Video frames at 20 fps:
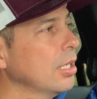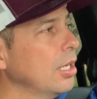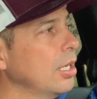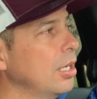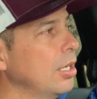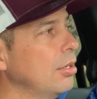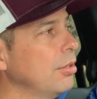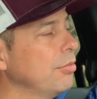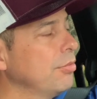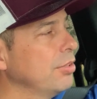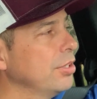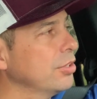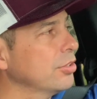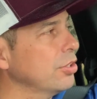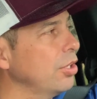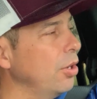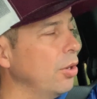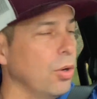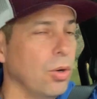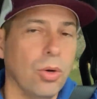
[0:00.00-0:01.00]
of this
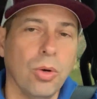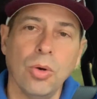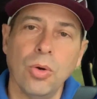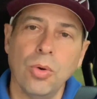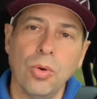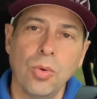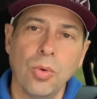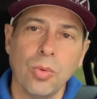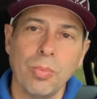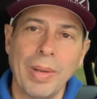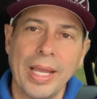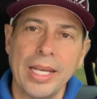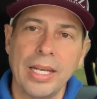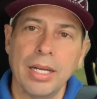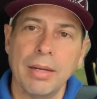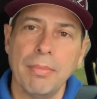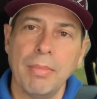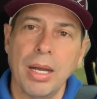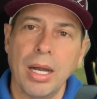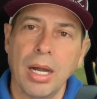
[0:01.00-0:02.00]
whole Made in
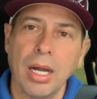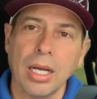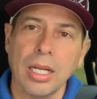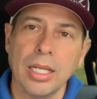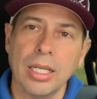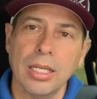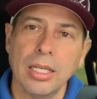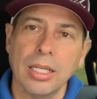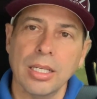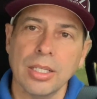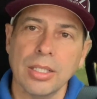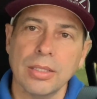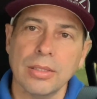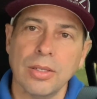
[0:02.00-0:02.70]
America,